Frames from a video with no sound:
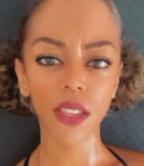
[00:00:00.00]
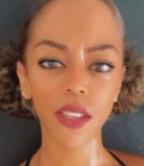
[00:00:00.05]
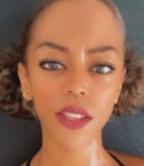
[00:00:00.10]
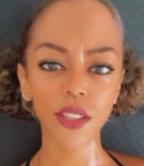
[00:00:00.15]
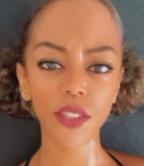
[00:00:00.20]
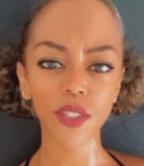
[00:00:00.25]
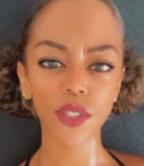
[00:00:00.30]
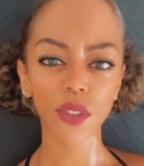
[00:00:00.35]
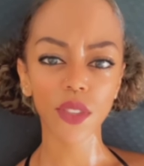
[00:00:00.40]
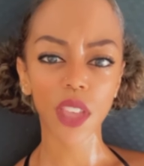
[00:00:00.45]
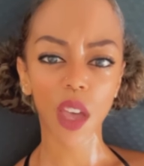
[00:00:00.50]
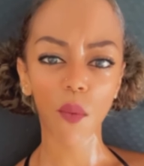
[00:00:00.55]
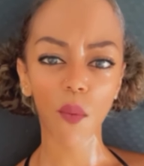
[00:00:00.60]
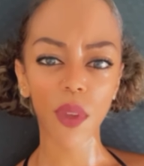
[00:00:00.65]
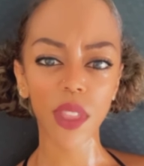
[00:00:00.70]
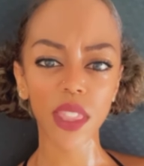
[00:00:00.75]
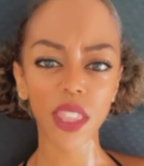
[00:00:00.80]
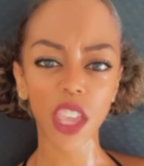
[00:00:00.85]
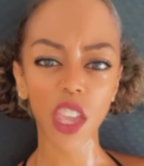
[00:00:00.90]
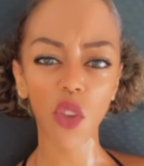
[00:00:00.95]
so that
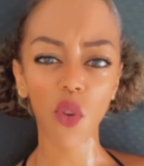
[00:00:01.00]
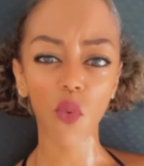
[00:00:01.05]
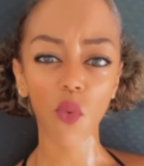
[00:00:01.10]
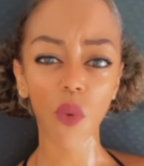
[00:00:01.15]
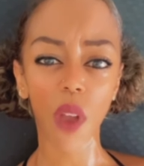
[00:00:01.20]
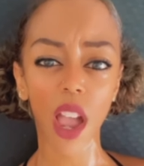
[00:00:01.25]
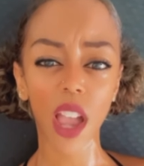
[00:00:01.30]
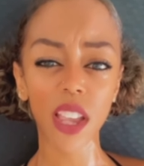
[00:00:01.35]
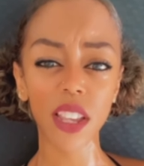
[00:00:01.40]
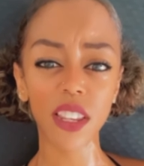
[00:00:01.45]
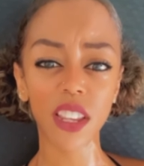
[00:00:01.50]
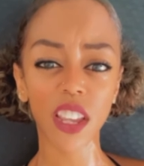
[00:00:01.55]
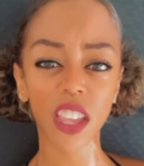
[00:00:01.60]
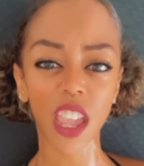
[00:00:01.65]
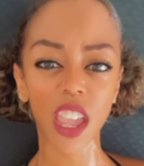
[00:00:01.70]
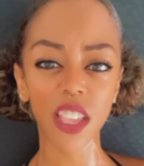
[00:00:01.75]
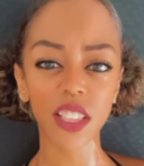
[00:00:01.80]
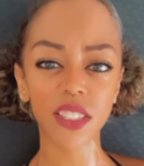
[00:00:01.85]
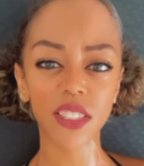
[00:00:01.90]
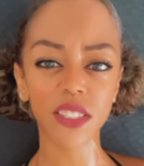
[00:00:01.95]
when they grind
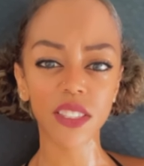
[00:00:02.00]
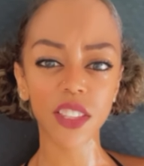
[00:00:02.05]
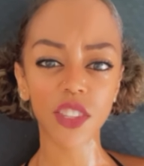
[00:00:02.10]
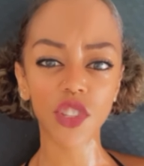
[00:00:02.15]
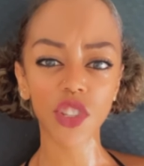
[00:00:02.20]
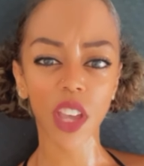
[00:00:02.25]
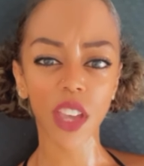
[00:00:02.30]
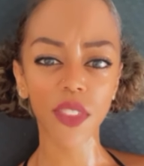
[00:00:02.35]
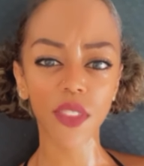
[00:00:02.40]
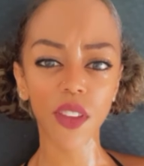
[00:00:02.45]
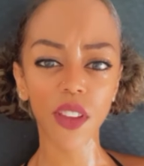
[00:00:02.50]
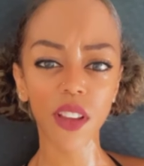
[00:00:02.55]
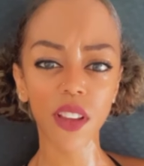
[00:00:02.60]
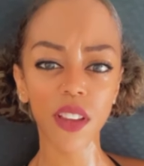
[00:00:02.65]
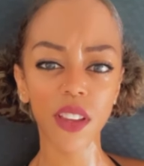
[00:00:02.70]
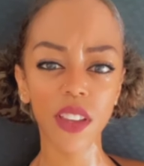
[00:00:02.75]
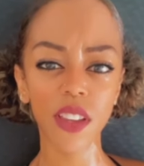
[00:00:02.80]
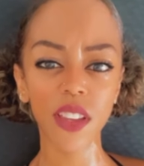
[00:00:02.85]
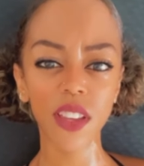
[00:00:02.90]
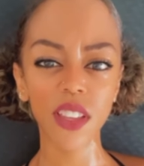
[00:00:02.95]
against each other,
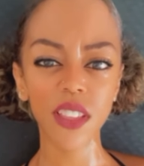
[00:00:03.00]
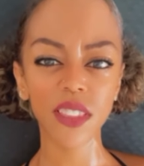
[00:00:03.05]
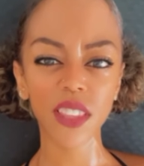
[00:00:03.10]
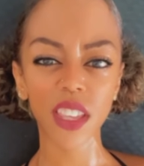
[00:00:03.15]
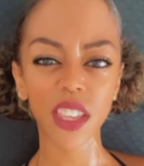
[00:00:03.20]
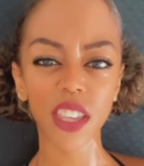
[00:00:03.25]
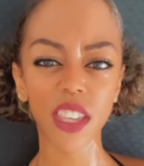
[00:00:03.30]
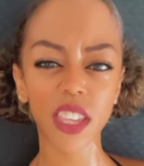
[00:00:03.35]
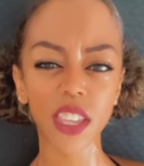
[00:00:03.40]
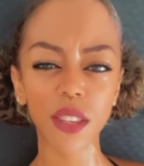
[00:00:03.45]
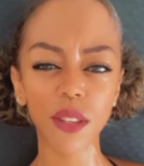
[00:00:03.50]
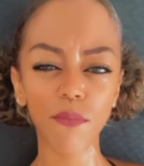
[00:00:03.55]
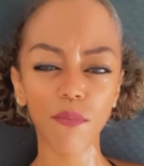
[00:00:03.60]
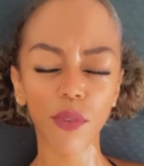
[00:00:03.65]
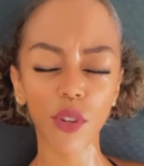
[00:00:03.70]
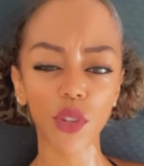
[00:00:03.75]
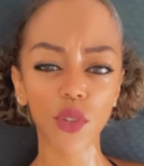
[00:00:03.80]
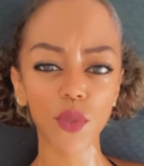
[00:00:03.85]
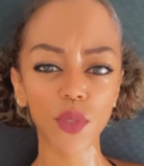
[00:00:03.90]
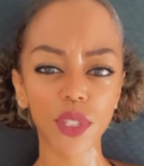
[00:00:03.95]
the heat
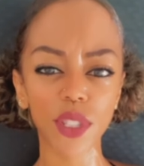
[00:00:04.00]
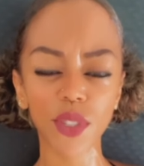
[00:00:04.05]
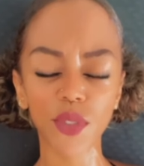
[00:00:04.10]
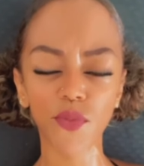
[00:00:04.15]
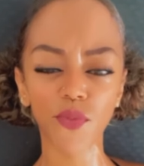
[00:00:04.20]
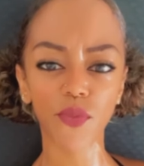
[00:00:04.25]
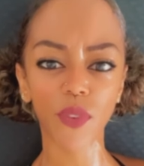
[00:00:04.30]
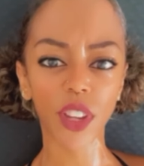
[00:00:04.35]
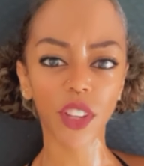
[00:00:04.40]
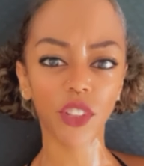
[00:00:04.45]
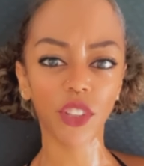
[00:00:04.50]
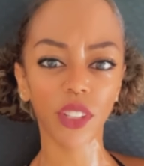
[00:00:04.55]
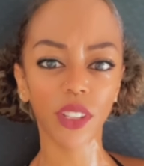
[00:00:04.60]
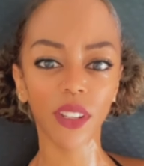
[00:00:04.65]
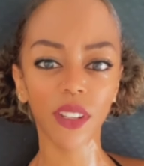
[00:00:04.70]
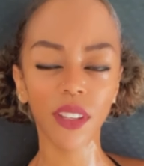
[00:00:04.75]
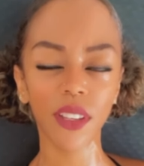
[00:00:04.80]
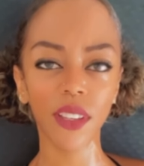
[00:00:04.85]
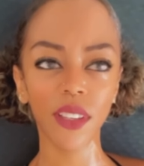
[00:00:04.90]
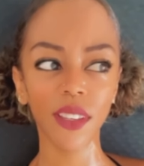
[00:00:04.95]
produces friction.
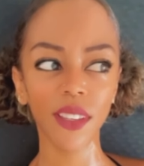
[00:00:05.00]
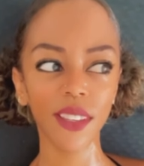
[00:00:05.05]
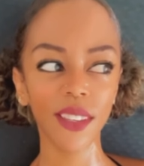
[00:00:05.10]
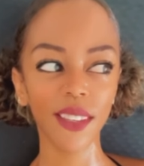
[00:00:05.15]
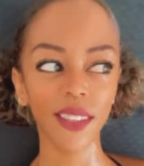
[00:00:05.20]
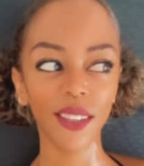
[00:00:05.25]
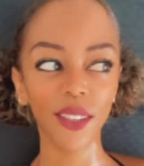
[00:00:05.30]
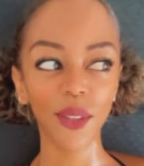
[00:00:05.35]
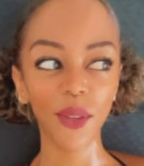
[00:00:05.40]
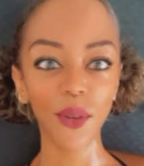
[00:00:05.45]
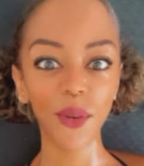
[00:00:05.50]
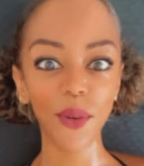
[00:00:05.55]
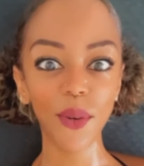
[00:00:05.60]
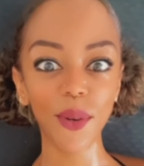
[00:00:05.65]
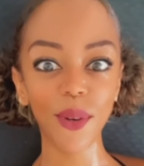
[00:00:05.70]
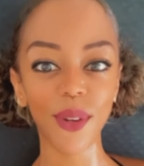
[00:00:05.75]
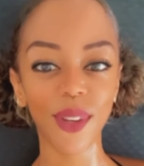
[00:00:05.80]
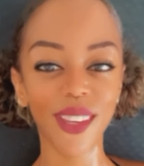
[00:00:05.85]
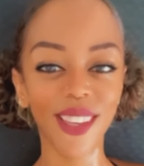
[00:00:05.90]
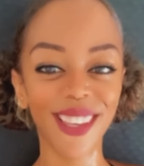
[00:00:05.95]

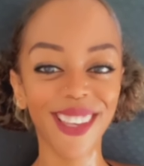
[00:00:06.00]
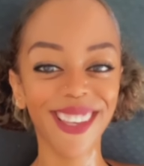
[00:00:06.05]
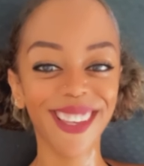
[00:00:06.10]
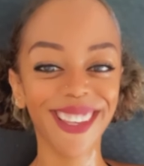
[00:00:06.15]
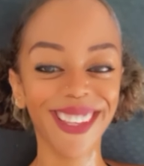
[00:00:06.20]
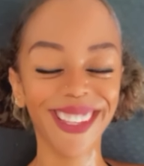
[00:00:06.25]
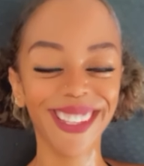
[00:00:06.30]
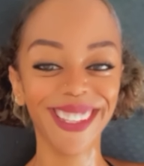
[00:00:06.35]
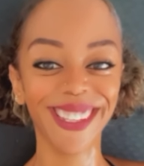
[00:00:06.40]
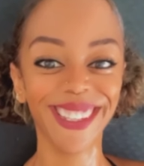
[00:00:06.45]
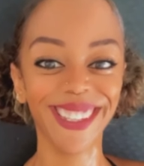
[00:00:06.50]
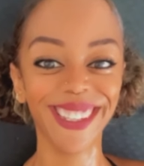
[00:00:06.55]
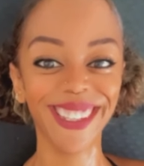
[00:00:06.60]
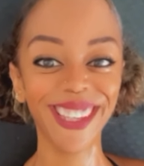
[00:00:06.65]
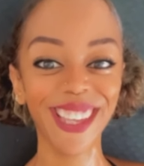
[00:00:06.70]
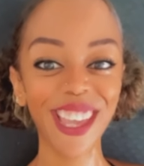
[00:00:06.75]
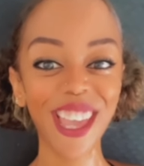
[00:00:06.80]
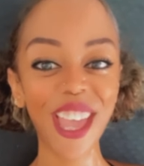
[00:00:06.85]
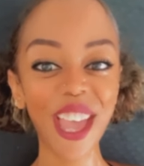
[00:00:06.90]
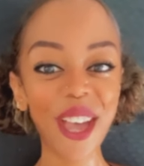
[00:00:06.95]
Whew.
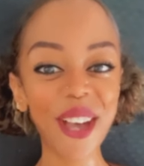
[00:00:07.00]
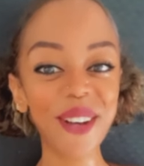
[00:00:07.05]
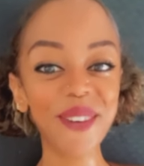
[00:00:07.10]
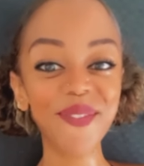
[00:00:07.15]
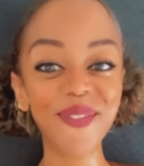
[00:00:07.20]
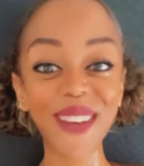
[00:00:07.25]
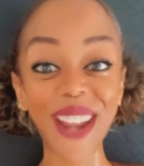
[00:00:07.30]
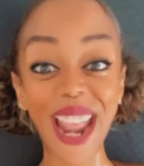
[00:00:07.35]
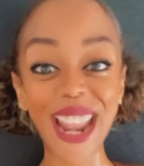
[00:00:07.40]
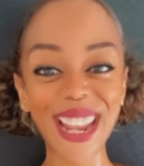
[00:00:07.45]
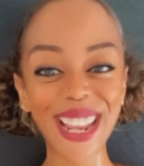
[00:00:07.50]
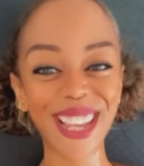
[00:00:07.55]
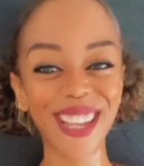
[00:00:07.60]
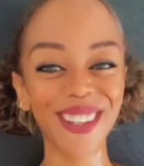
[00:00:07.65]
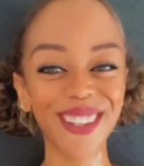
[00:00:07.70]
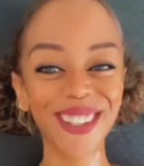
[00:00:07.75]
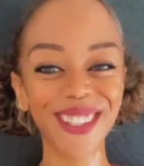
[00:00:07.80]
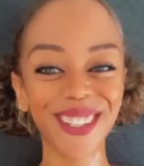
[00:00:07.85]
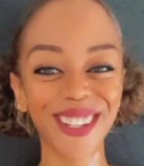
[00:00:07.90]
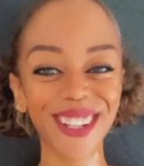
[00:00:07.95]
But I didn't
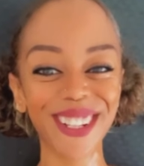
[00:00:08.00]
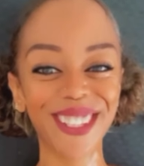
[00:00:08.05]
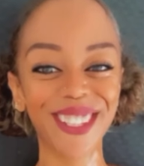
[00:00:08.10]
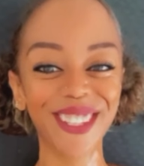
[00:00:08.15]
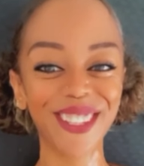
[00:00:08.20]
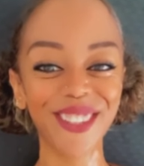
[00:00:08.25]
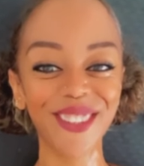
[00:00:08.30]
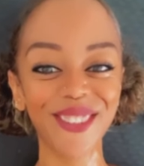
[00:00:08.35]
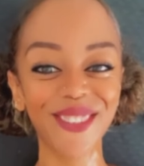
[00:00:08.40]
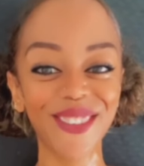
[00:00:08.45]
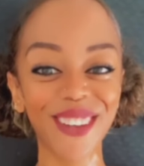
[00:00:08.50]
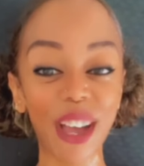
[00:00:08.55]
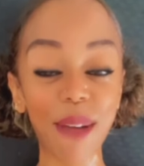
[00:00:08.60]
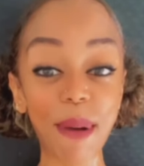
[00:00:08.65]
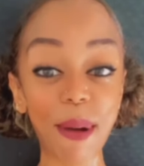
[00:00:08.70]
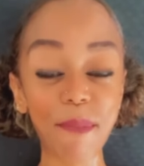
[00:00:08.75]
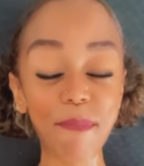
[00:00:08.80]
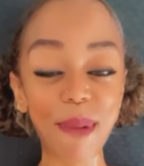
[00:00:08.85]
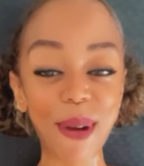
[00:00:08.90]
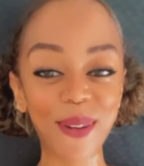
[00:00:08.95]
come to talk to you
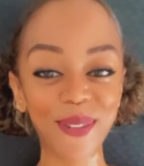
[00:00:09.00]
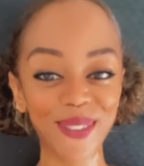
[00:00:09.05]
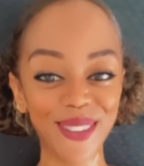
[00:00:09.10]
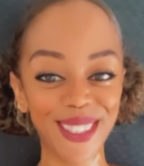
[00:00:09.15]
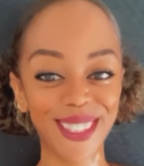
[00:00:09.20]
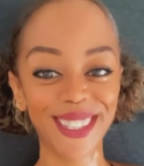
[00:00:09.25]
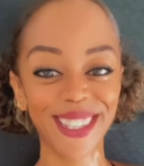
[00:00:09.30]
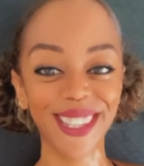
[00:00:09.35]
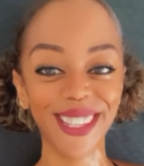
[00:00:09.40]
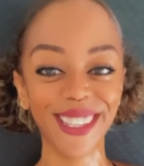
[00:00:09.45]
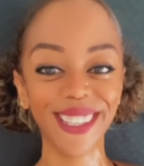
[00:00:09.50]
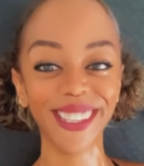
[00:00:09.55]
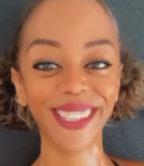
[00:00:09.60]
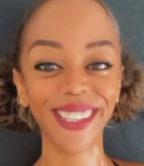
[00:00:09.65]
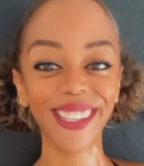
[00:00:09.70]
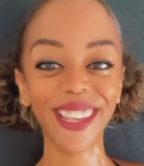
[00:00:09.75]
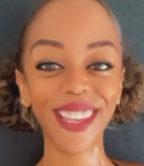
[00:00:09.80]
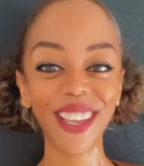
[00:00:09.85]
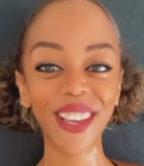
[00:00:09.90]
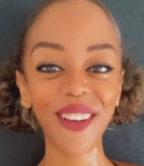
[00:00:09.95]
about bones.
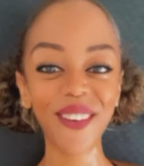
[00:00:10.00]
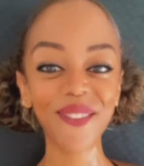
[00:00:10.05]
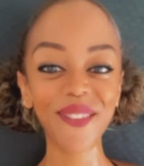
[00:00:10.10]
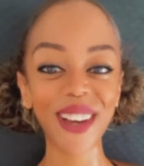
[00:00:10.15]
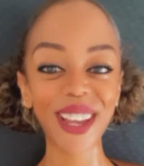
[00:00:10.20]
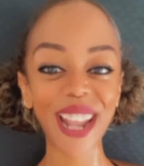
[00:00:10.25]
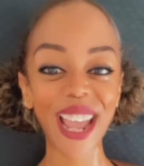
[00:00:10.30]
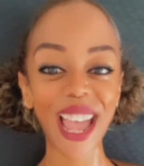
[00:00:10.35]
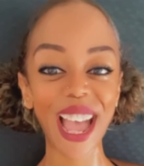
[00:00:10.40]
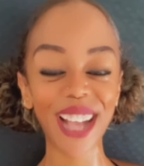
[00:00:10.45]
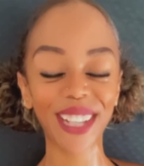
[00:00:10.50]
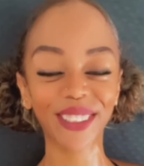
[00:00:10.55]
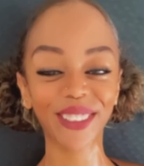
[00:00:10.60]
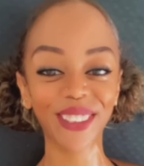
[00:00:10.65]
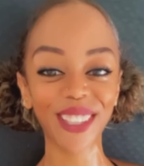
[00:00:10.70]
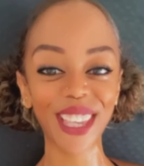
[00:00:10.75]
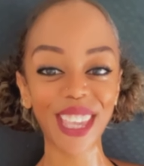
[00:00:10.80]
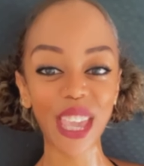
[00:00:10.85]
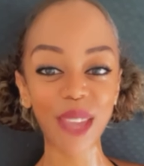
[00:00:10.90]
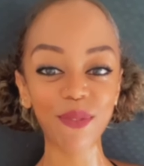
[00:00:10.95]
What I
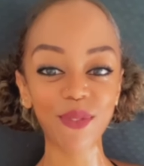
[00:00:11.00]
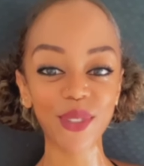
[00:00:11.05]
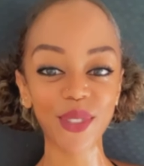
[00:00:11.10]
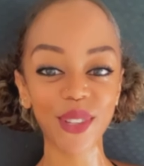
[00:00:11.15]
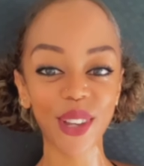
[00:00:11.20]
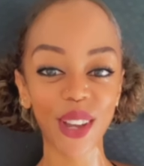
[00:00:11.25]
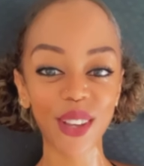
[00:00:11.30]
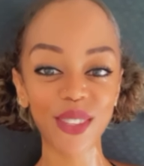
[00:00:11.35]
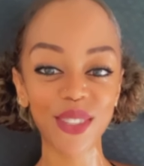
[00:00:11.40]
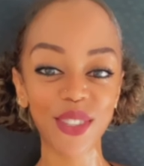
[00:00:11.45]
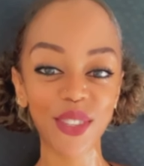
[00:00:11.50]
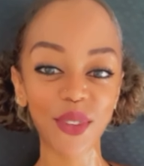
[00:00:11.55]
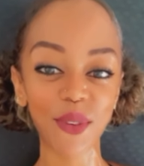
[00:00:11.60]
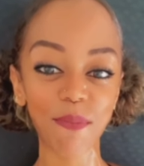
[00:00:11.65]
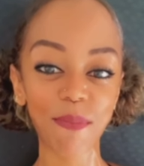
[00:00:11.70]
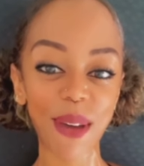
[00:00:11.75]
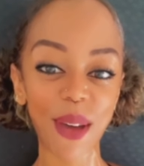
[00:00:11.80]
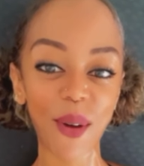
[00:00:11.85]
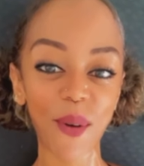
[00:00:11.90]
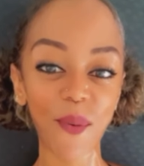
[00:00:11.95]
actually came to talk to you
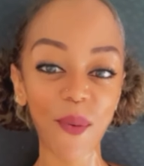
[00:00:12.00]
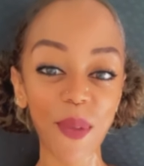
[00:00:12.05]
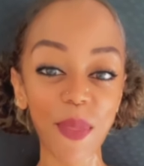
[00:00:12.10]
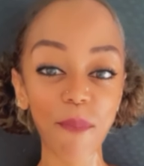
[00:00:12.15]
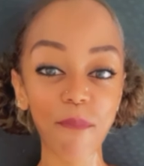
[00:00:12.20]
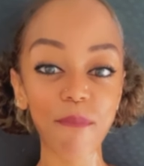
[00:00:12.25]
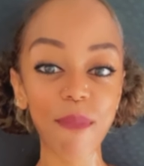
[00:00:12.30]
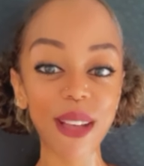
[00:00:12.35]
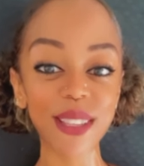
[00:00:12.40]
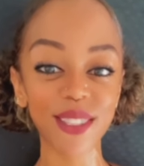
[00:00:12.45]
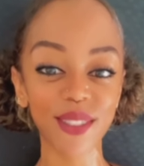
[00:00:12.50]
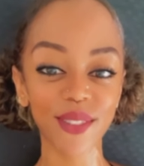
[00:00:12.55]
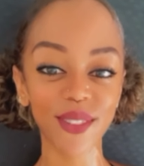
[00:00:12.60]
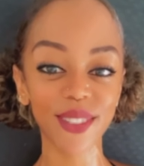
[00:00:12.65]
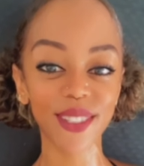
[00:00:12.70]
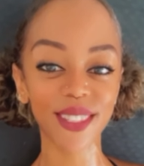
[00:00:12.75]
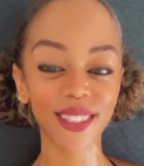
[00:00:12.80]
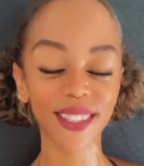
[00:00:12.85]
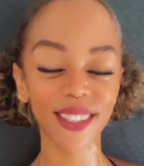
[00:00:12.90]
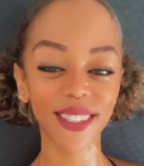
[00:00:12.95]
about were the
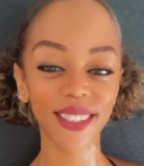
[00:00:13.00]
muscles.